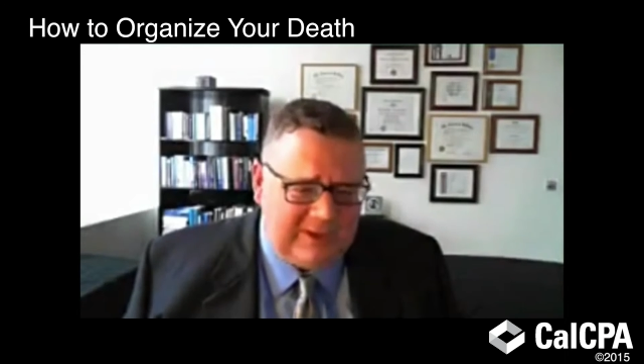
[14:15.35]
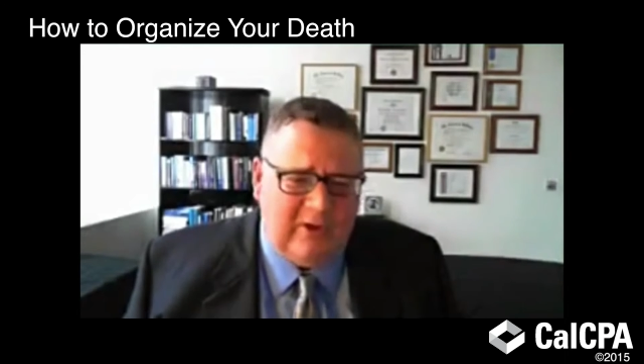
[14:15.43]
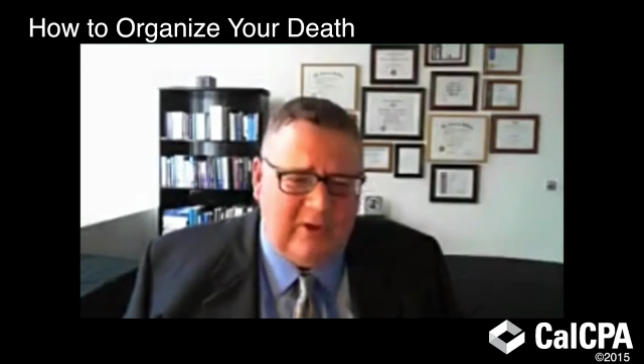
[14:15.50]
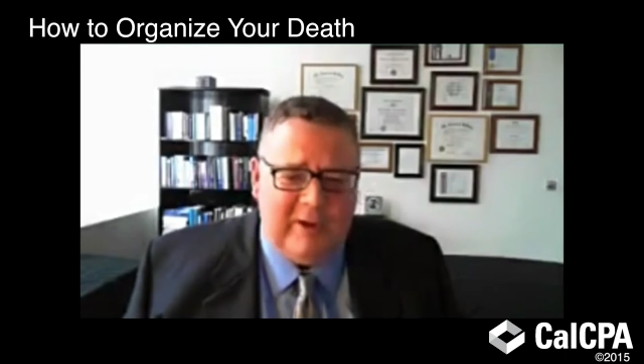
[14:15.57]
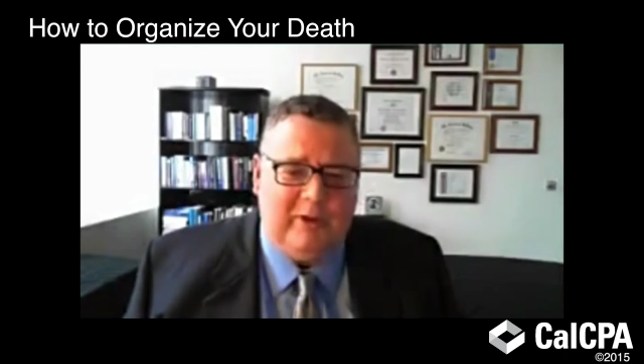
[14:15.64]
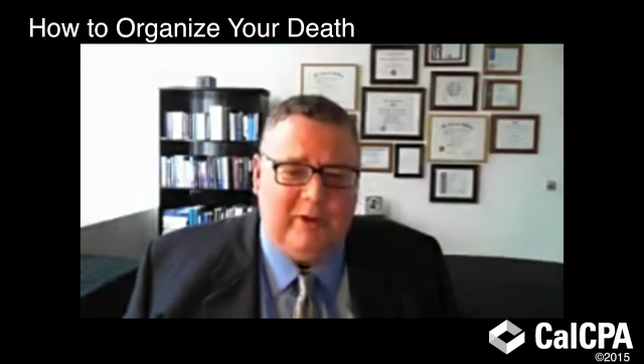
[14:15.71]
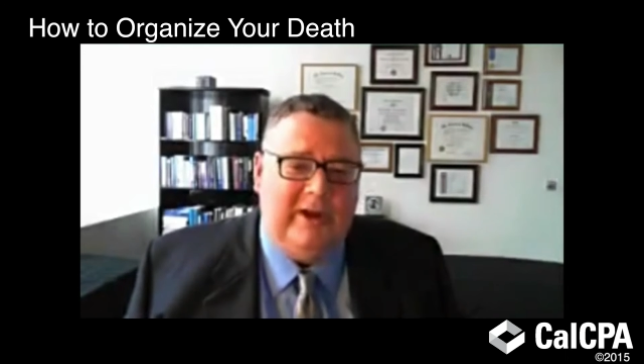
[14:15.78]

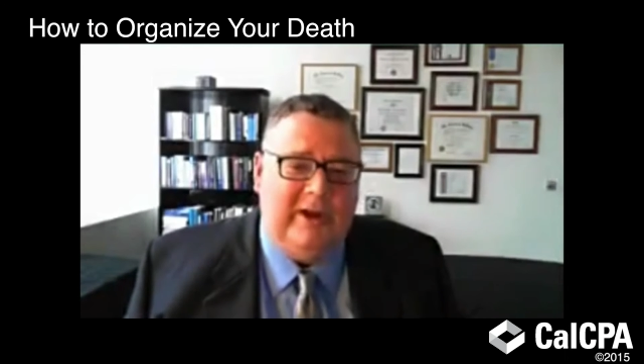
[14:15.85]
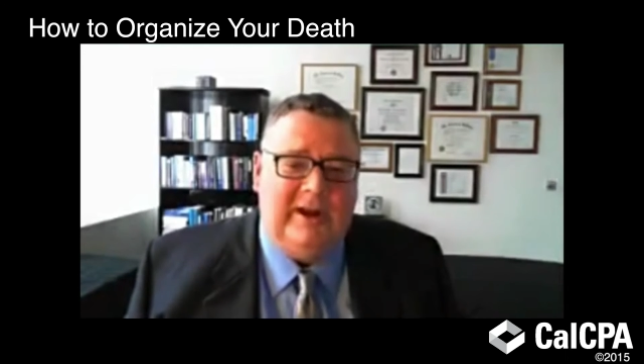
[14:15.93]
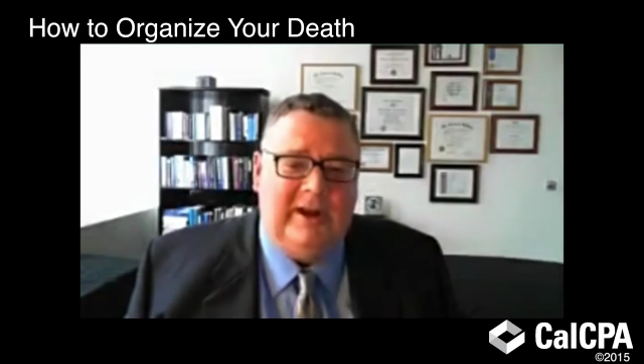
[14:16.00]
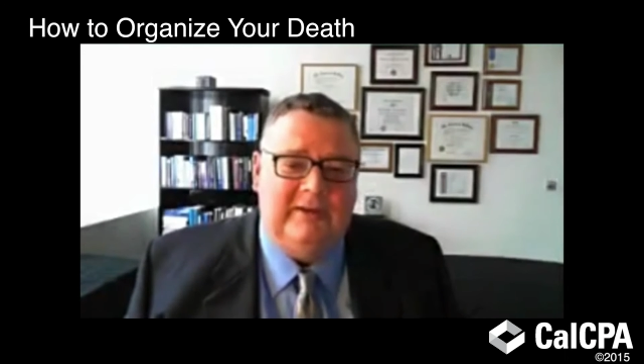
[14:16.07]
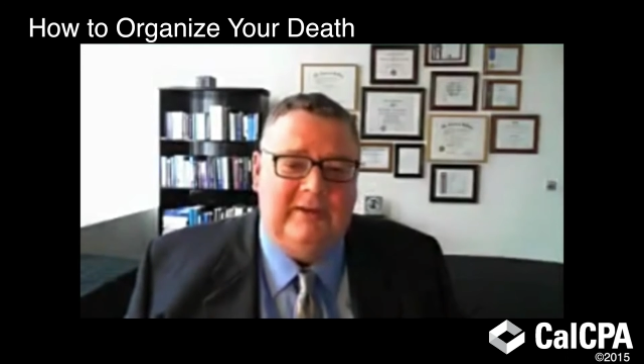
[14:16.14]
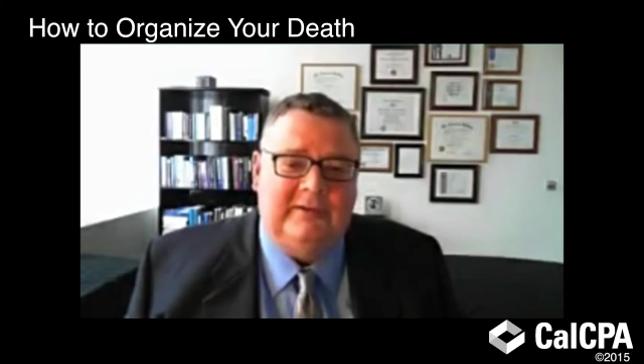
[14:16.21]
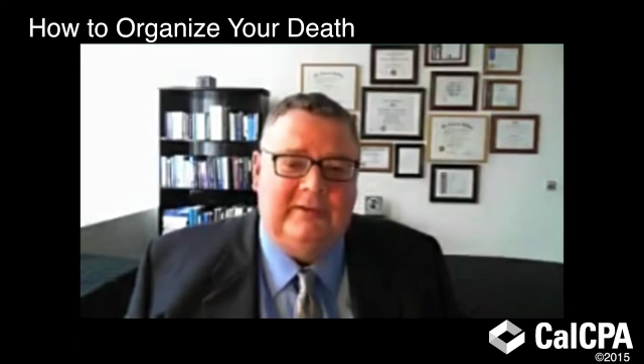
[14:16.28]
think, I
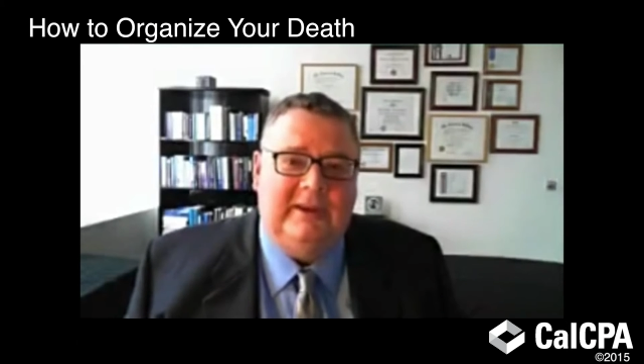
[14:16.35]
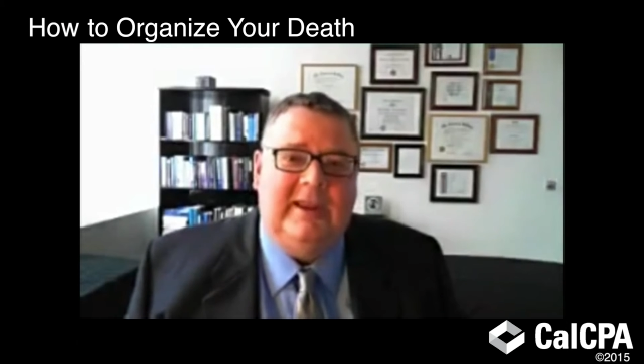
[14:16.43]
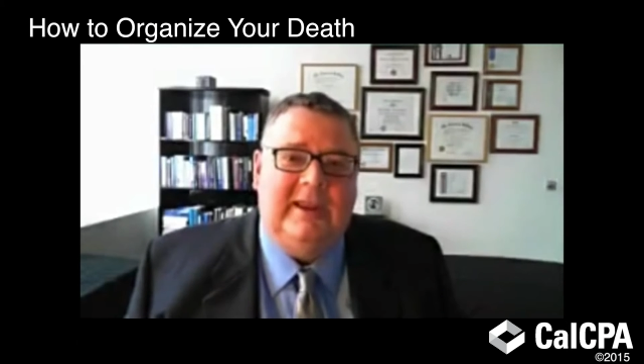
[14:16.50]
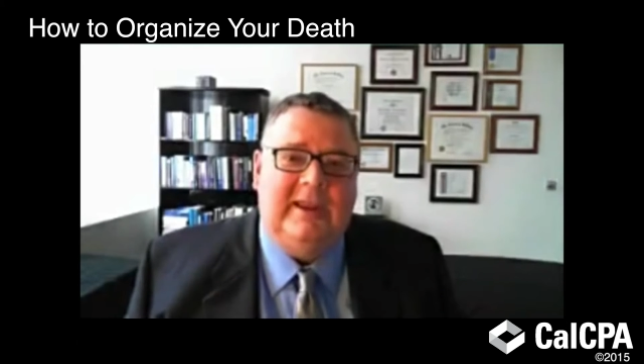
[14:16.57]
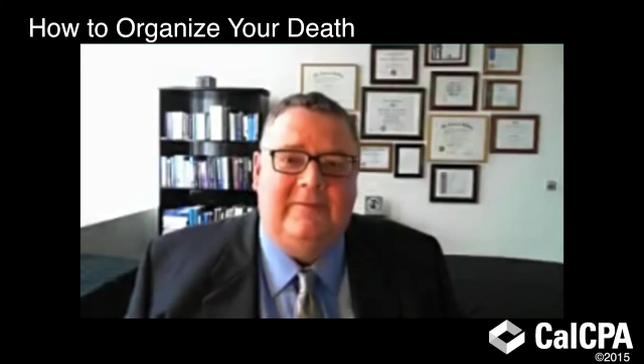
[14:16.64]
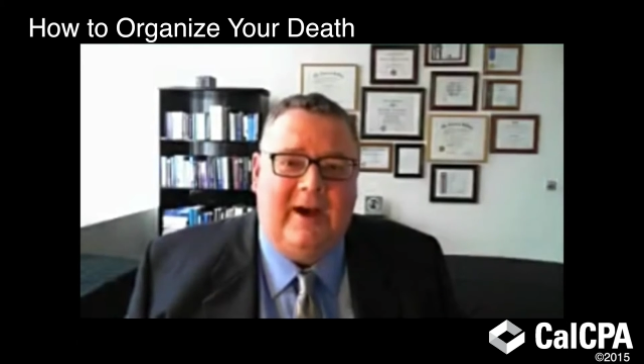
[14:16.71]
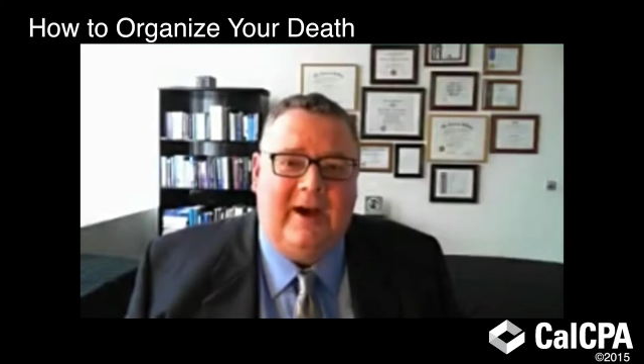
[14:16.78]
burned it on a
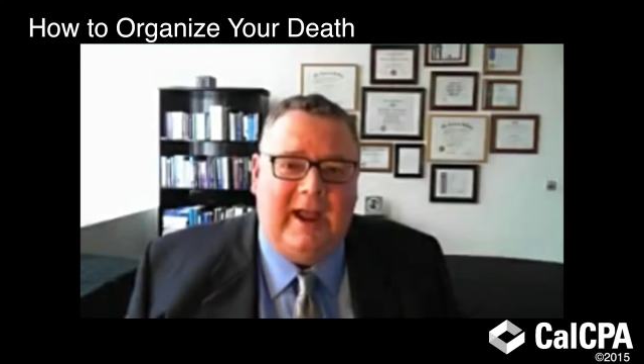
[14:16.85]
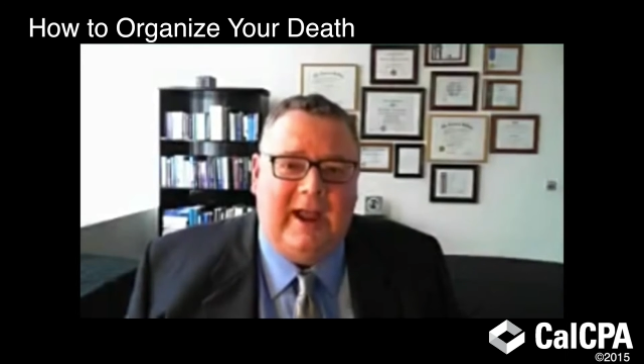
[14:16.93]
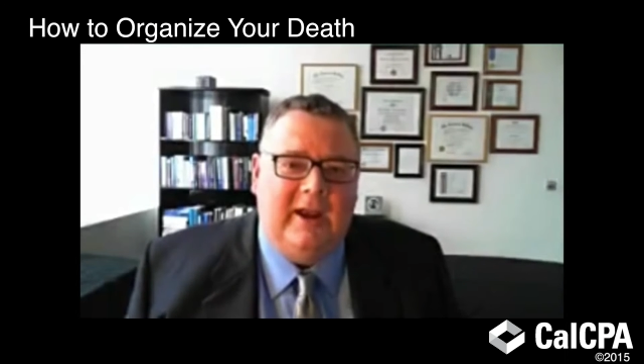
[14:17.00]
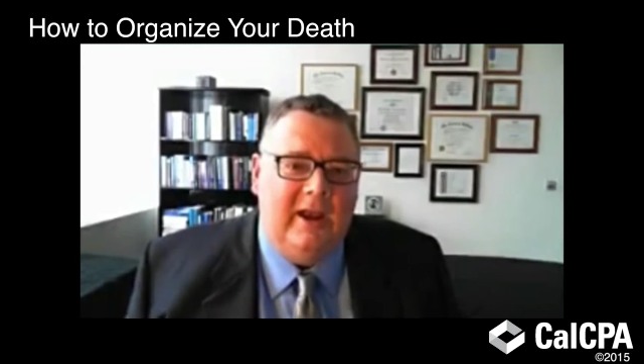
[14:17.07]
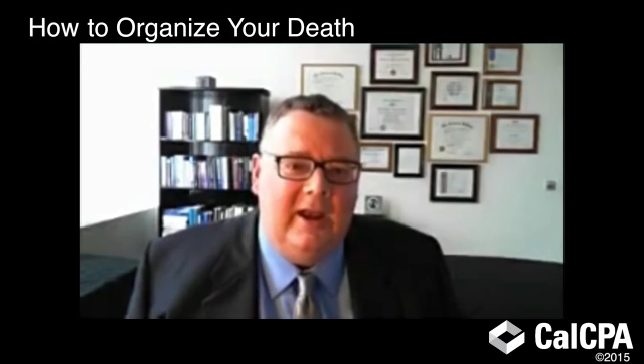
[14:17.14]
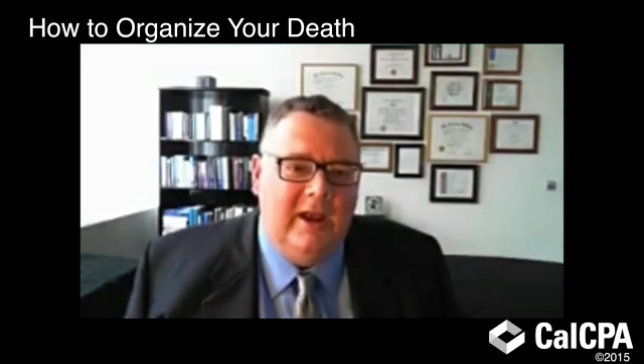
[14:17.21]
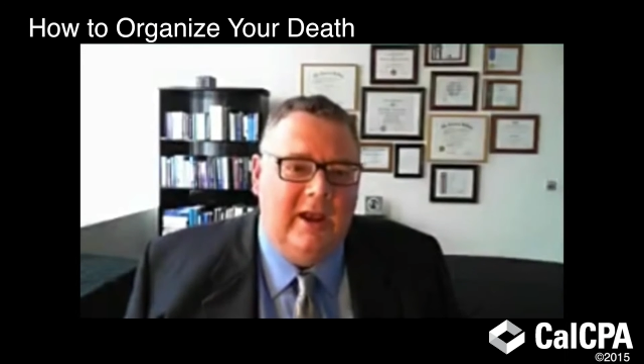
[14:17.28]
CD, I'm
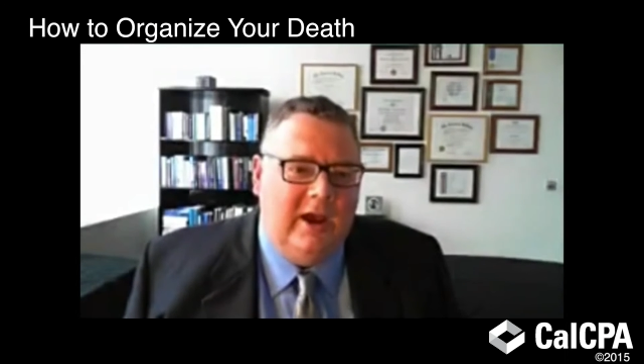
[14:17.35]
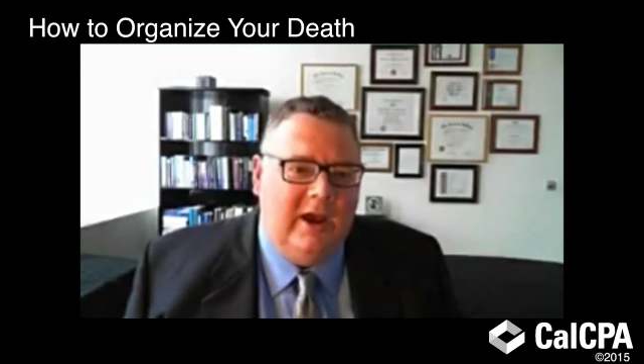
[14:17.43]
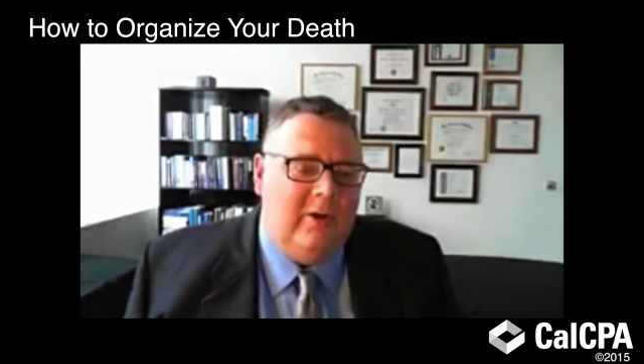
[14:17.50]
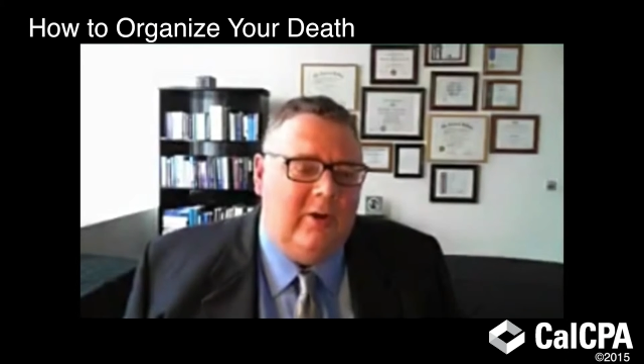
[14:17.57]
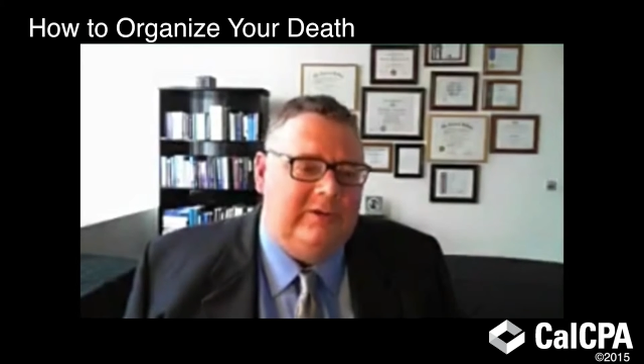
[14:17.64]
fine.